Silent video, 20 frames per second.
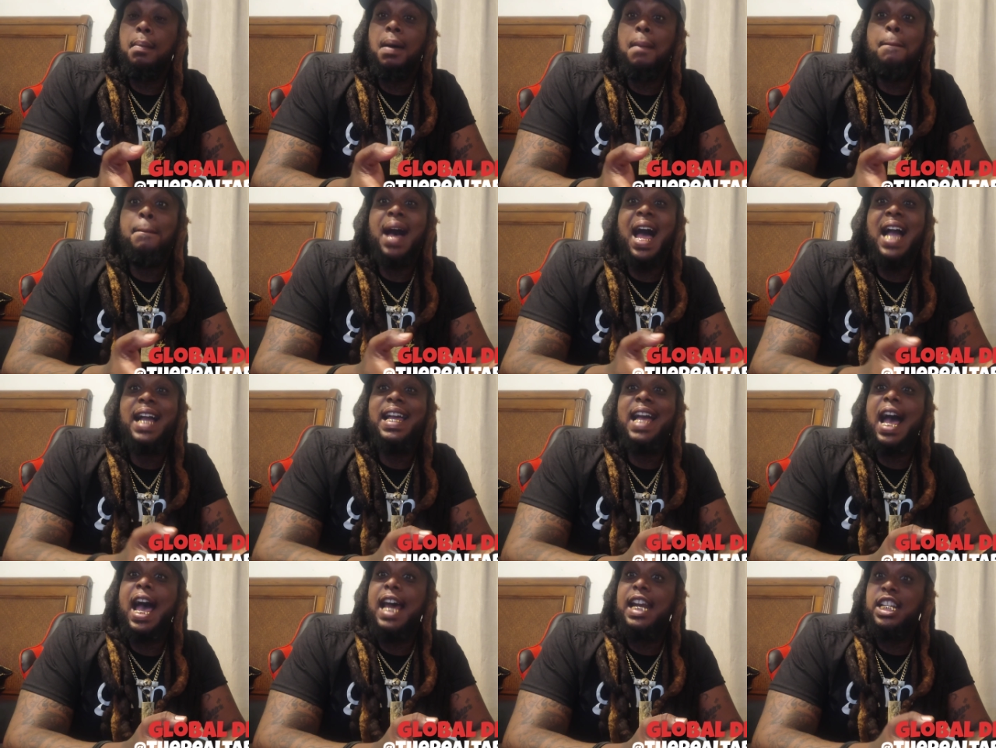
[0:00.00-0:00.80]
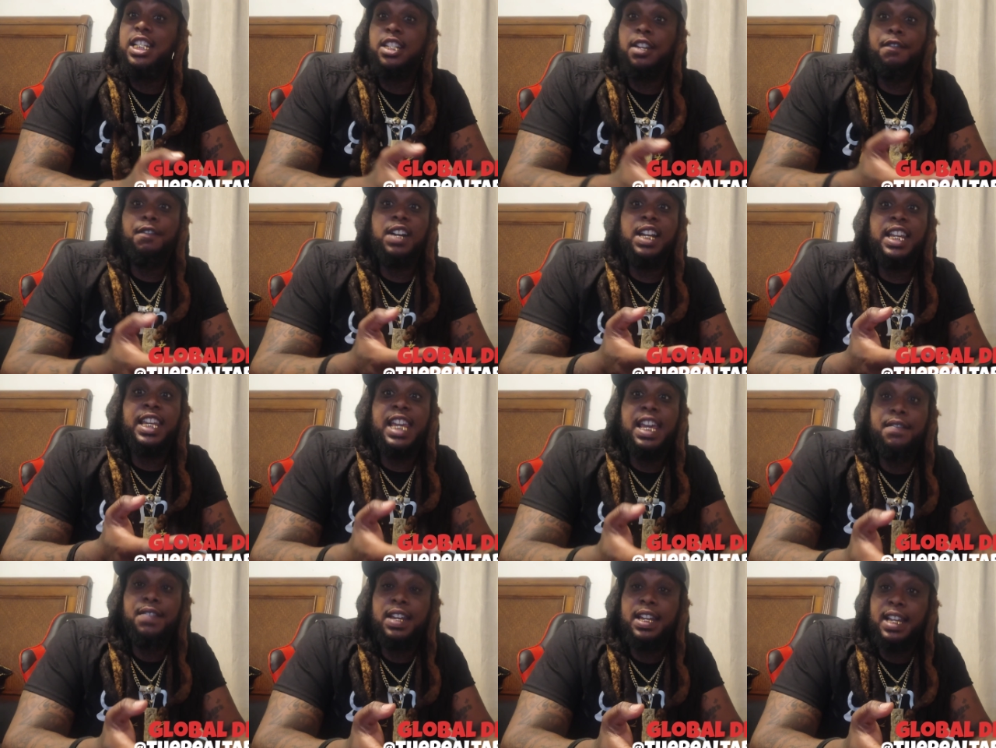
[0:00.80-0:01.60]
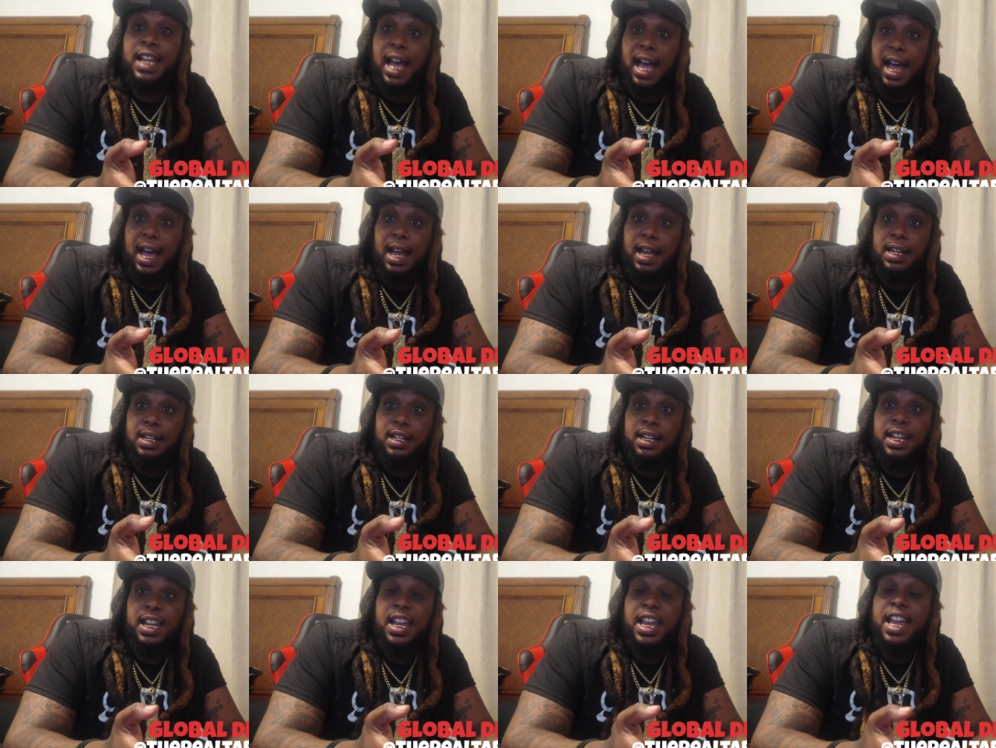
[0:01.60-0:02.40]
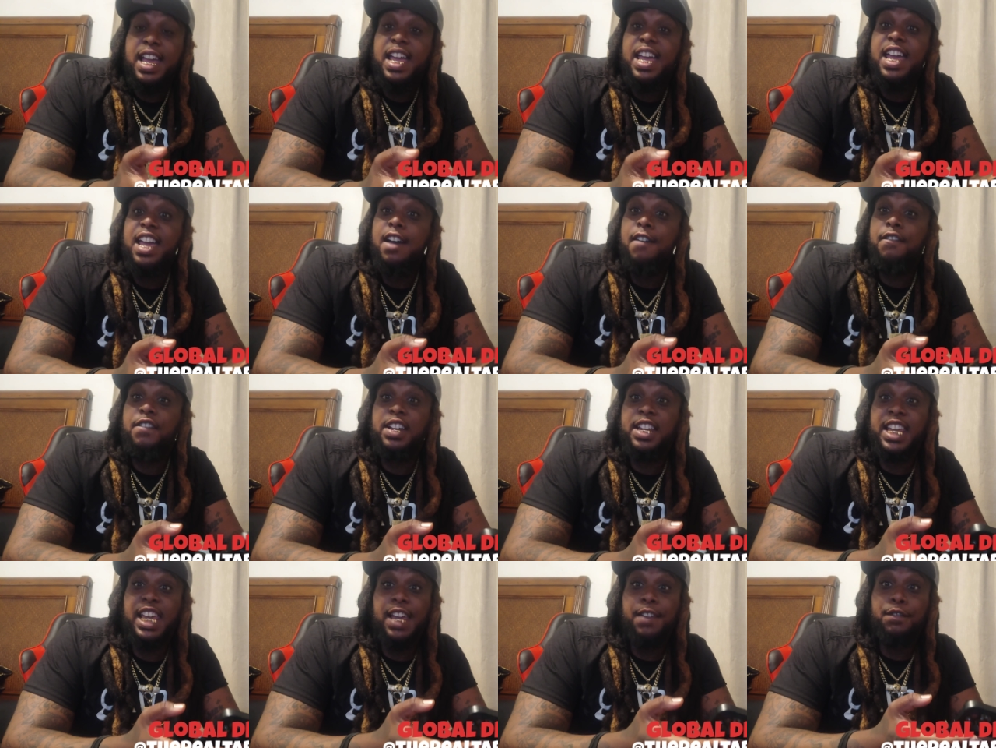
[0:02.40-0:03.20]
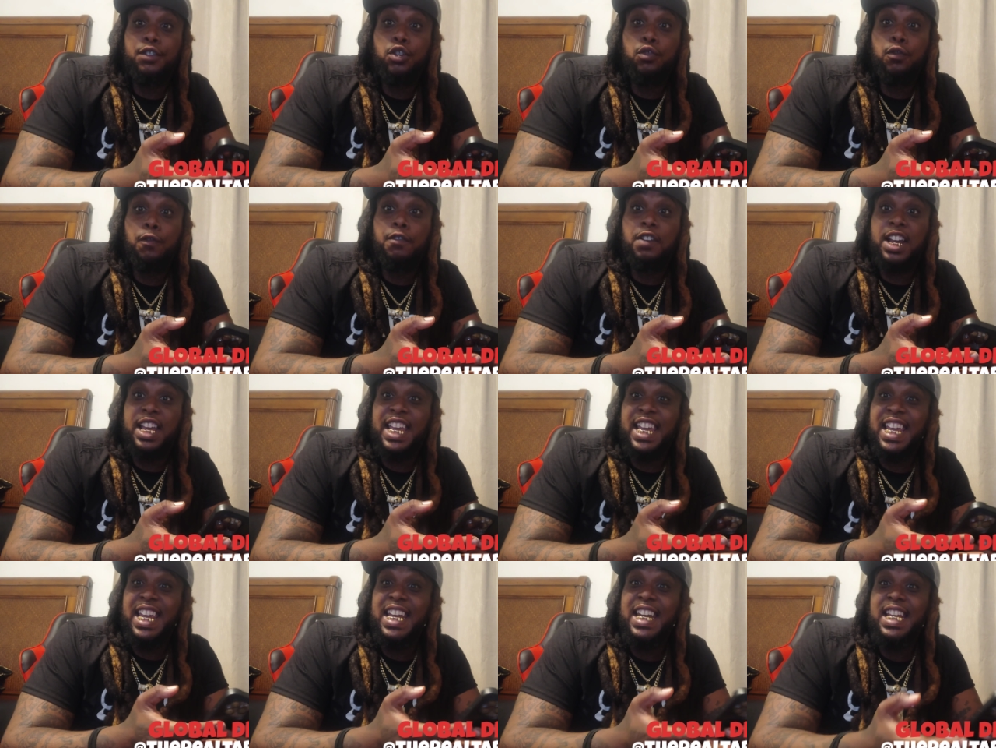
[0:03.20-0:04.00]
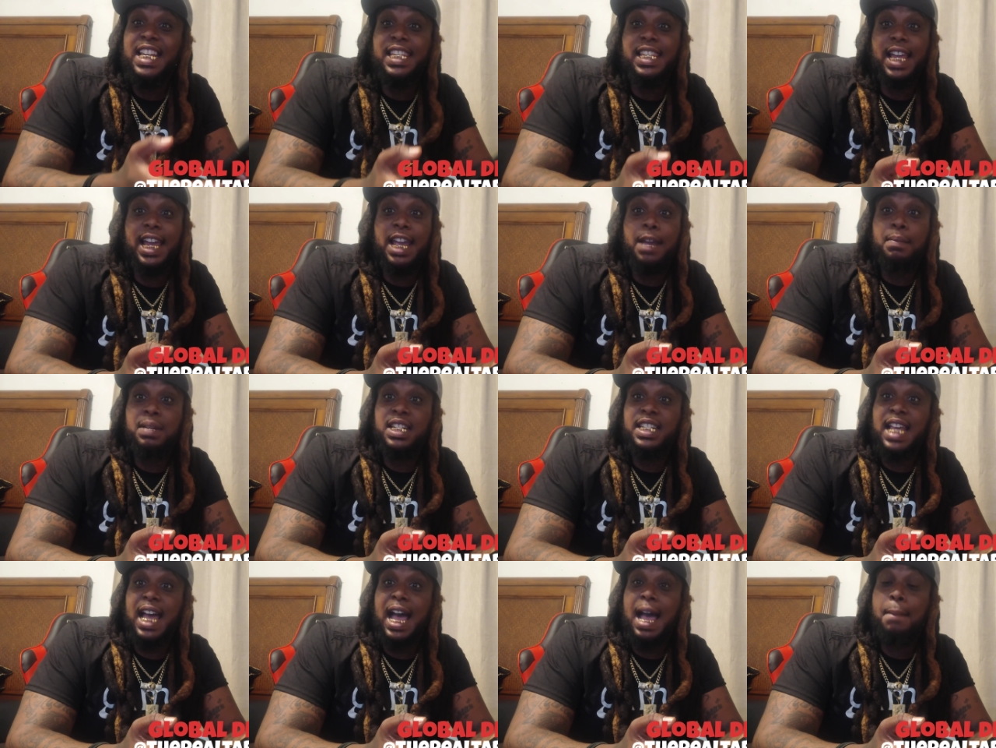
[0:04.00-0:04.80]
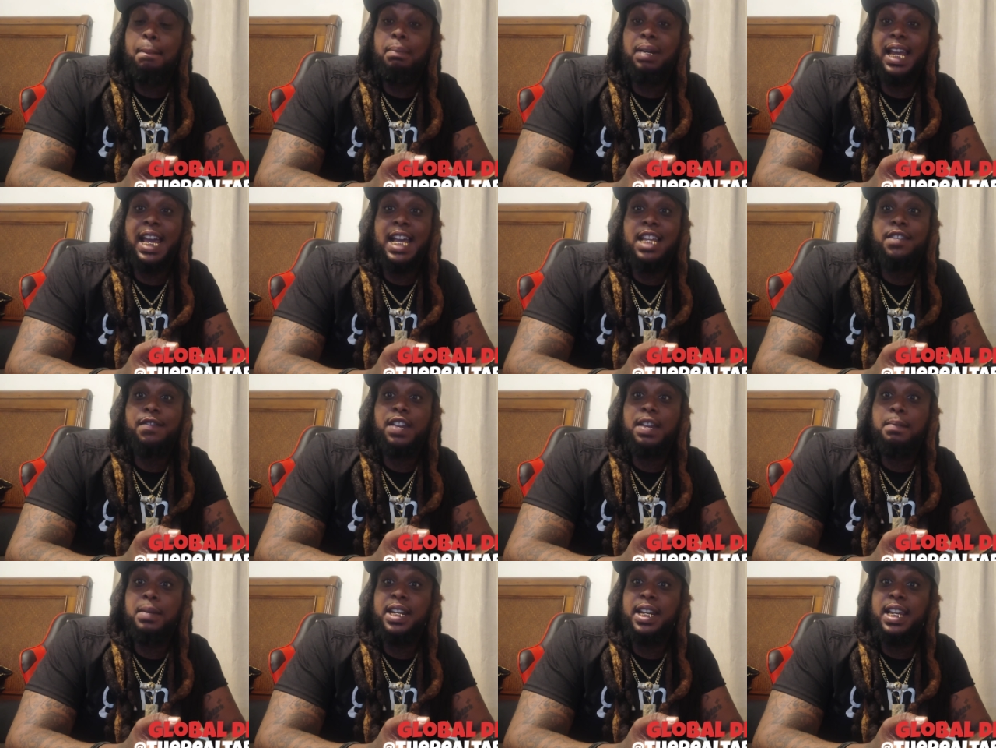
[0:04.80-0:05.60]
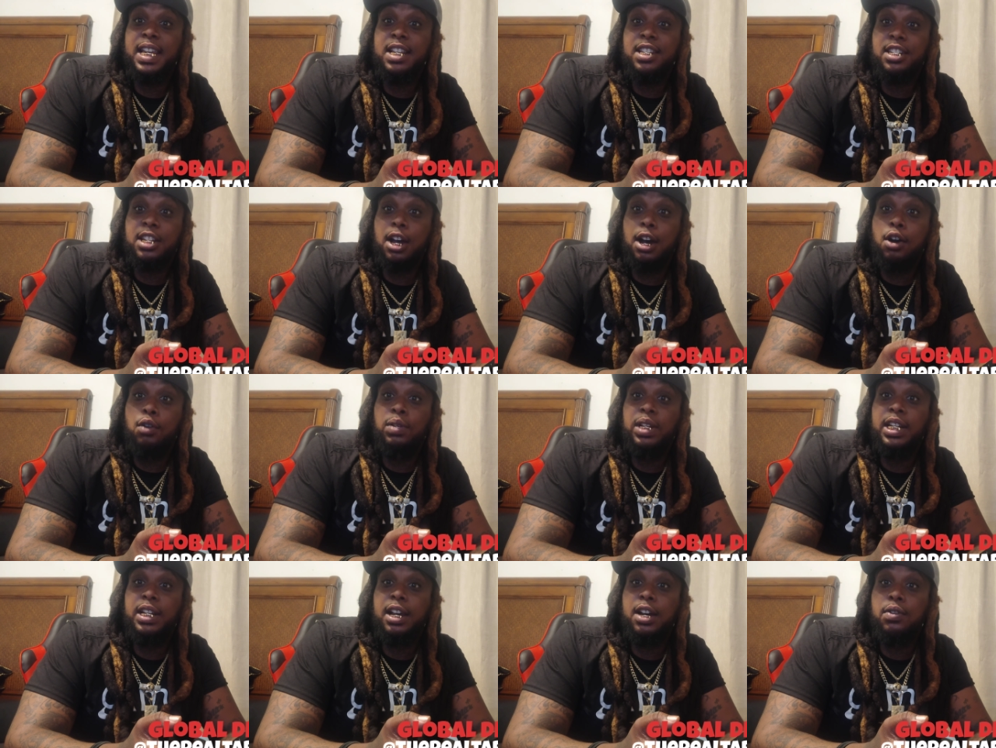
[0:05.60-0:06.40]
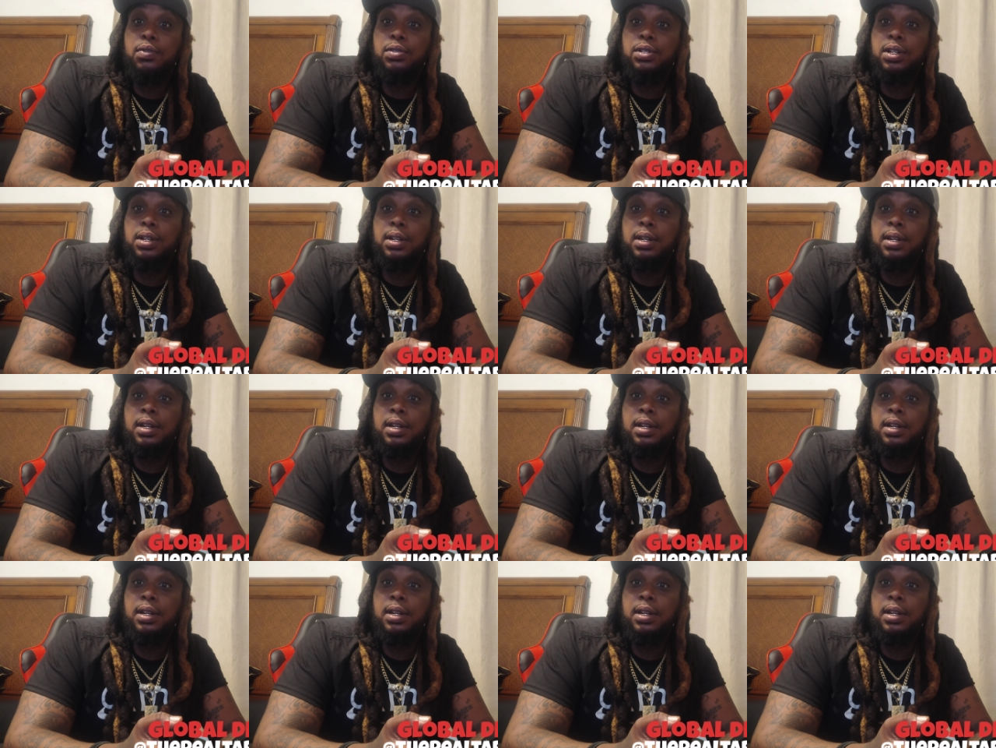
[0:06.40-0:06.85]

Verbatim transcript: But my God is a forgiving God. He'll forgive you for anything besides blaspheming against the Holy Ghost.